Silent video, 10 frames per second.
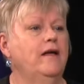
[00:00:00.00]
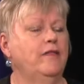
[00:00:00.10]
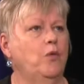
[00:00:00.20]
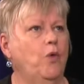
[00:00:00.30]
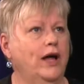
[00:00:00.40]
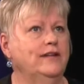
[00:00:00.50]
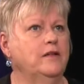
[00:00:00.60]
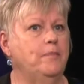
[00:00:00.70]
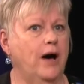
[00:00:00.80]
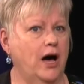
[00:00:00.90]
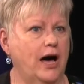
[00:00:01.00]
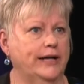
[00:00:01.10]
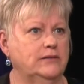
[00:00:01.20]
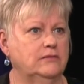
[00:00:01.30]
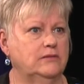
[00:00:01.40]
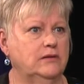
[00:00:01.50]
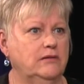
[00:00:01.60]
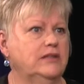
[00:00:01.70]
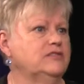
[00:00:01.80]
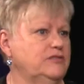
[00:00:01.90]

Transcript: The one in the pot has,